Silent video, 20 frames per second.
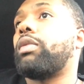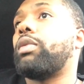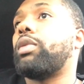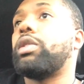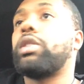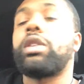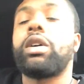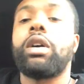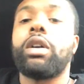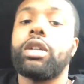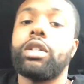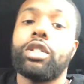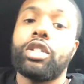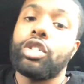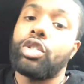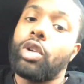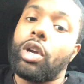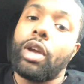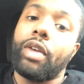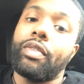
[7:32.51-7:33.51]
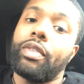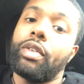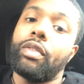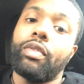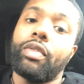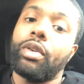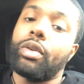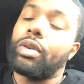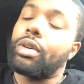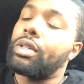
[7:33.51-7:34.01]
We'll just call this the draft
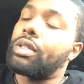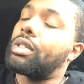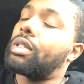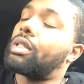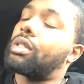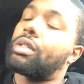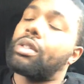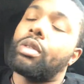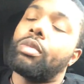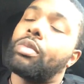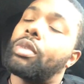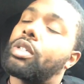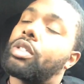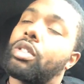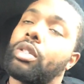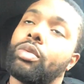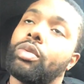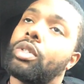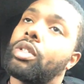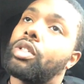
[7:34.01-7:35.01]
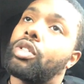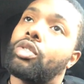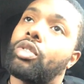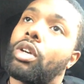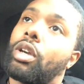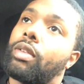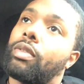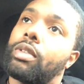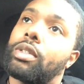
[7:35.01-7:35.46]
info, because there's so much shit with this draft.